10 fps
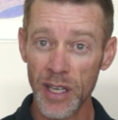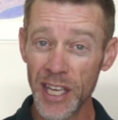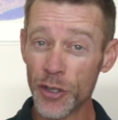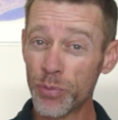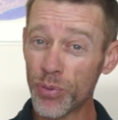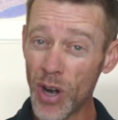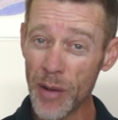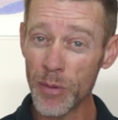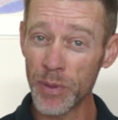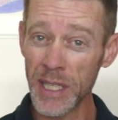and you're
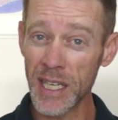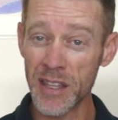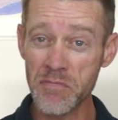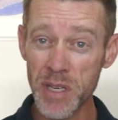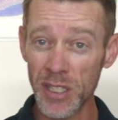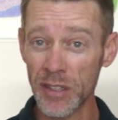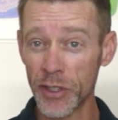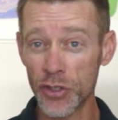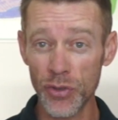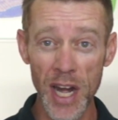probably in the middle of a
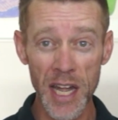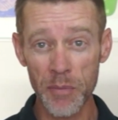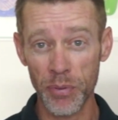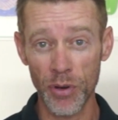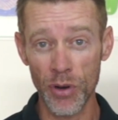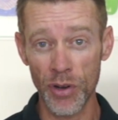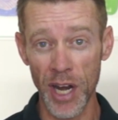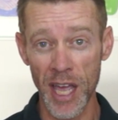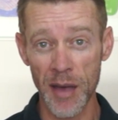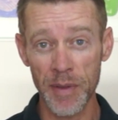training
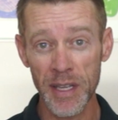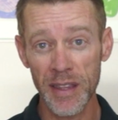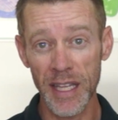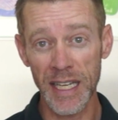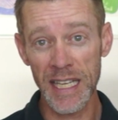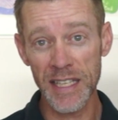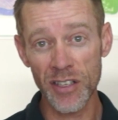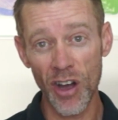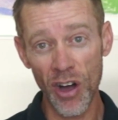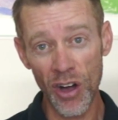program that needs
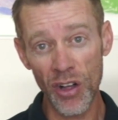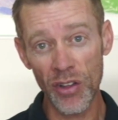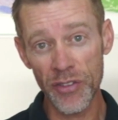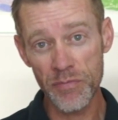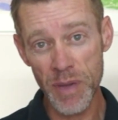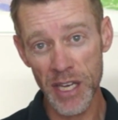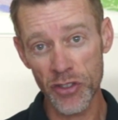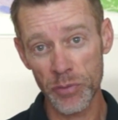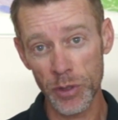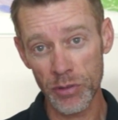all the
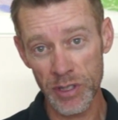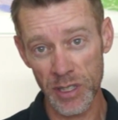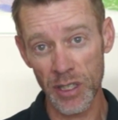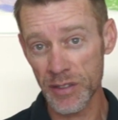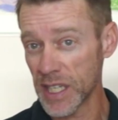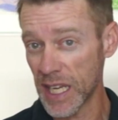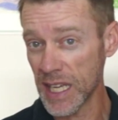measurable results it can